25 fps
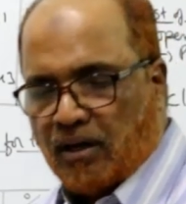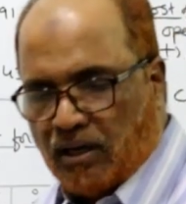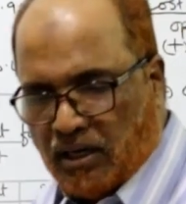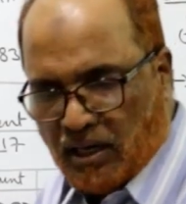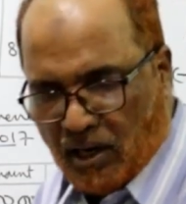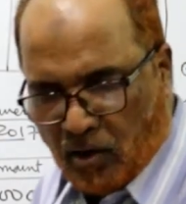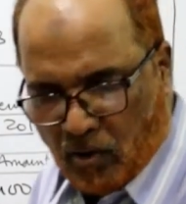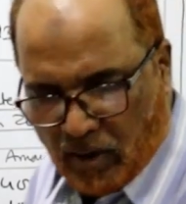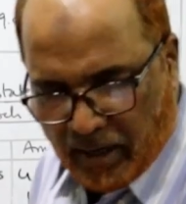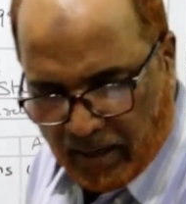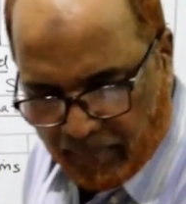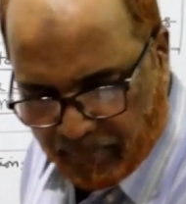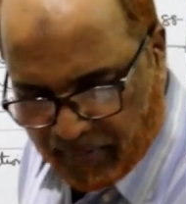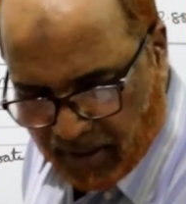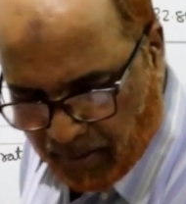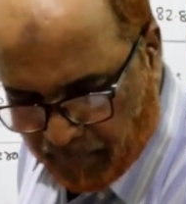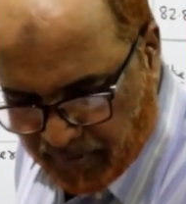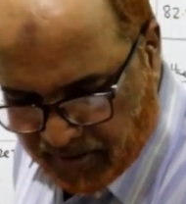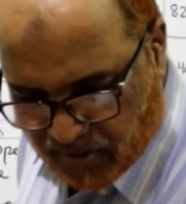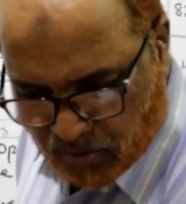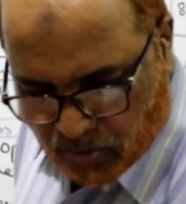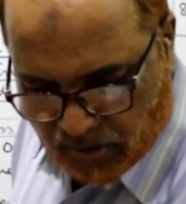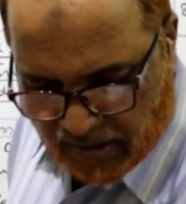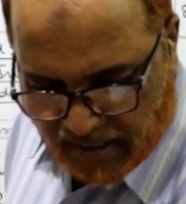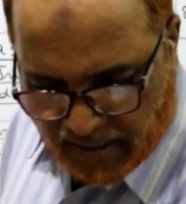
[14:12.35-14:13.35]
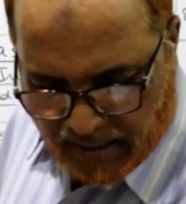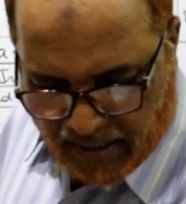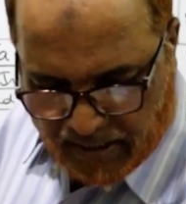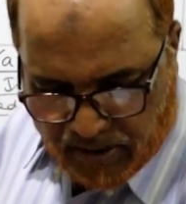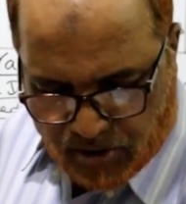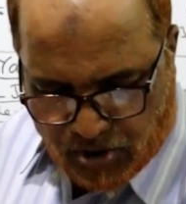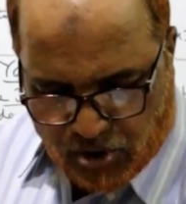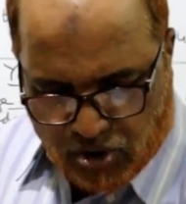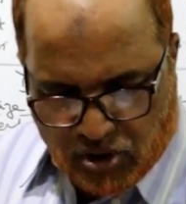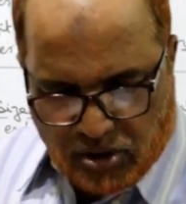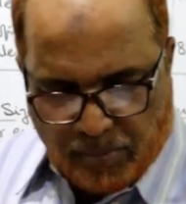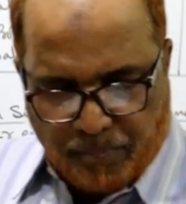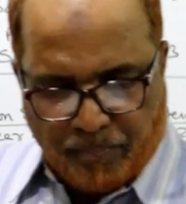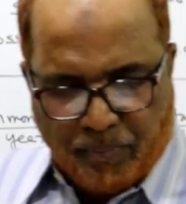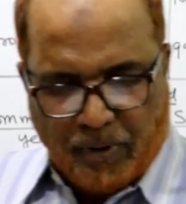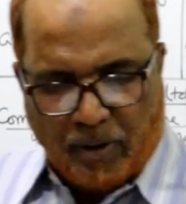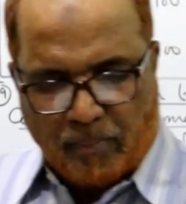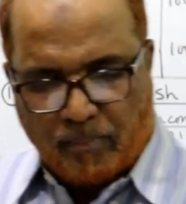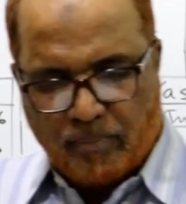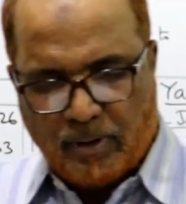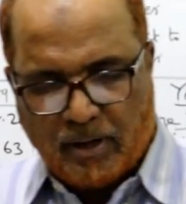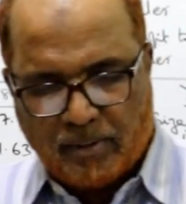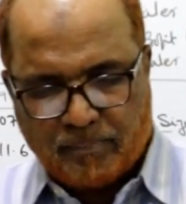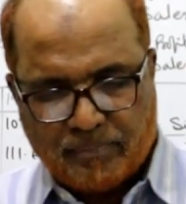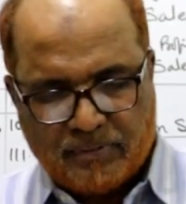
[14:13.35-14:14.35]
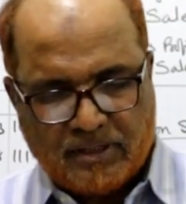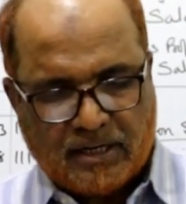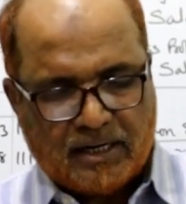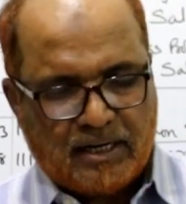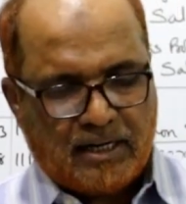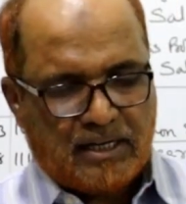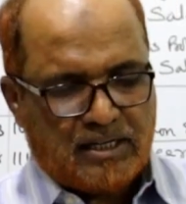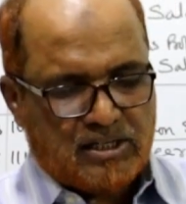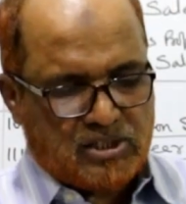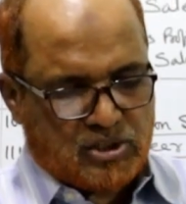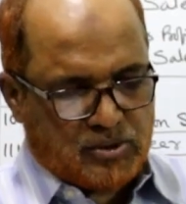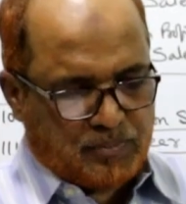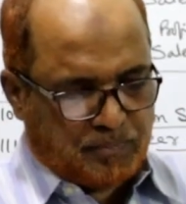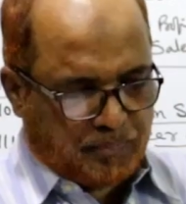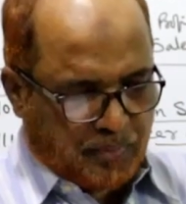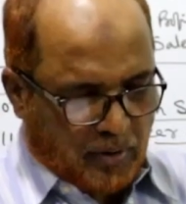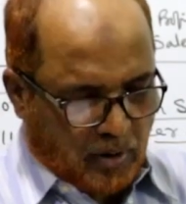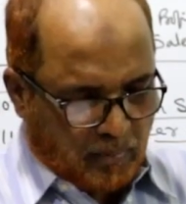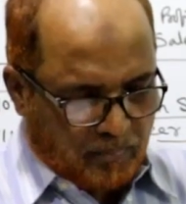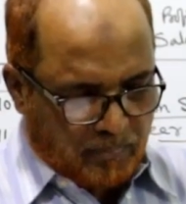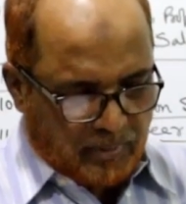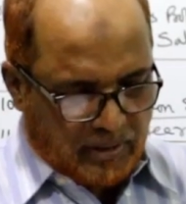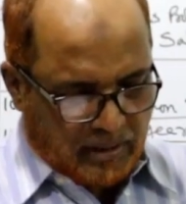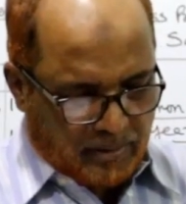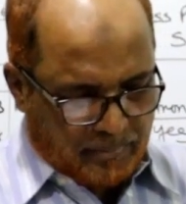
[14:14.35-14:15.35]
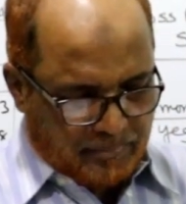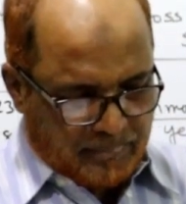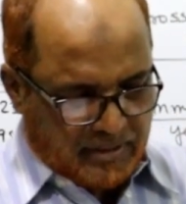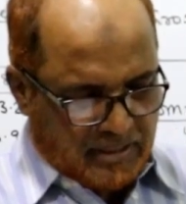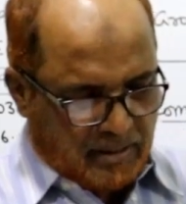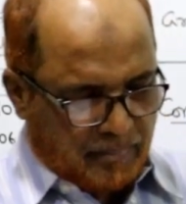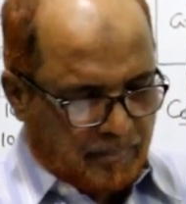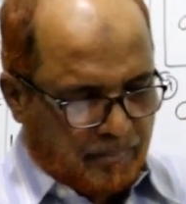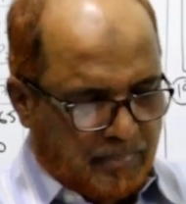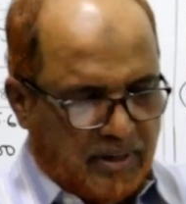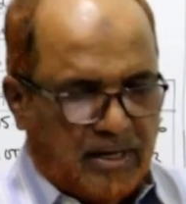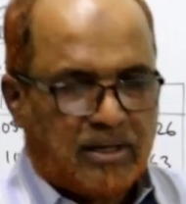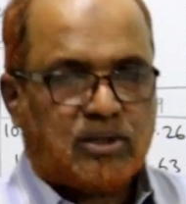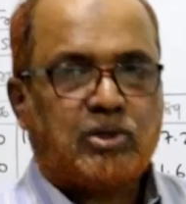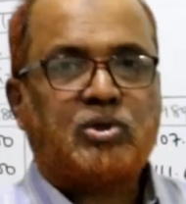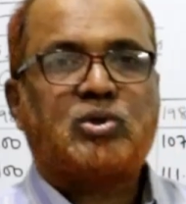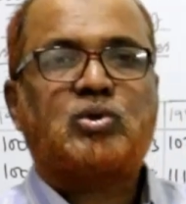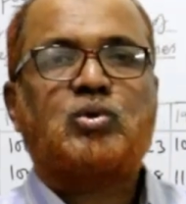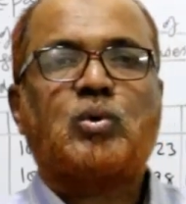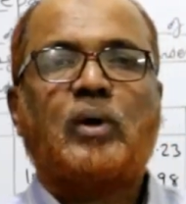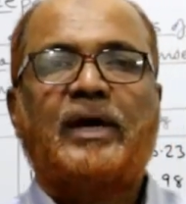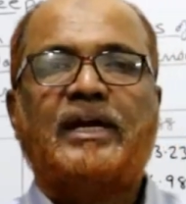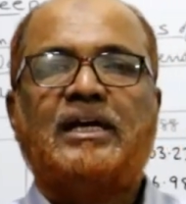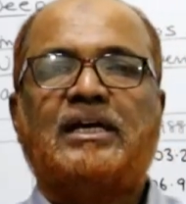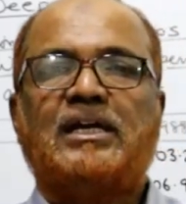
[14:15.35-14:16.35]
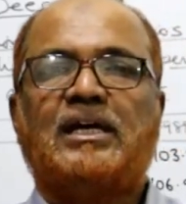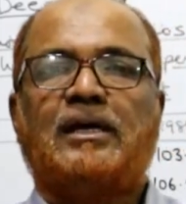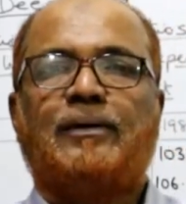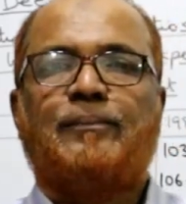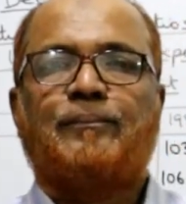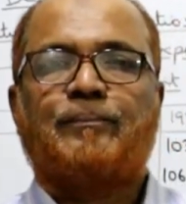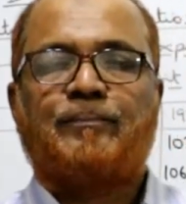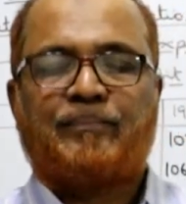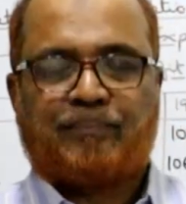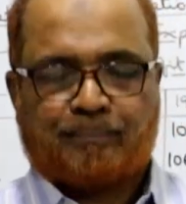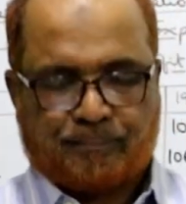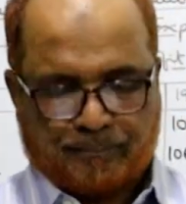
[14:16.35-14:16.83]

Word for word: Now I am coming to the next problem that is problem number 20.